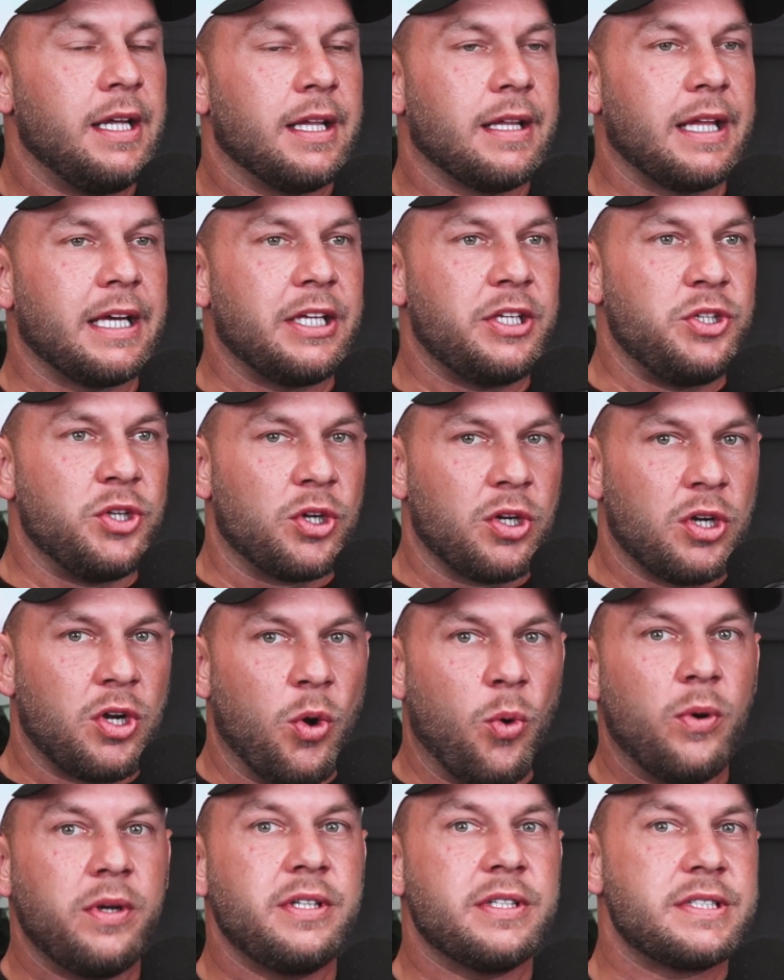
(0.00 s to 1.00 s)
like you're
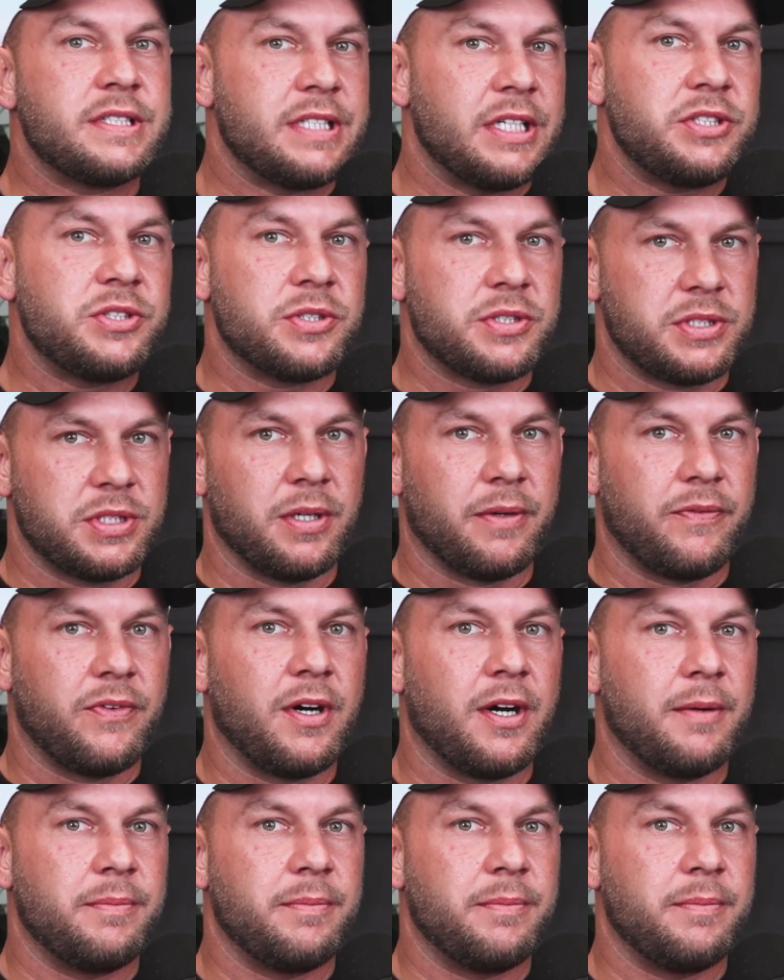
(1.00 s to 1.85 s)
going to set yourself up to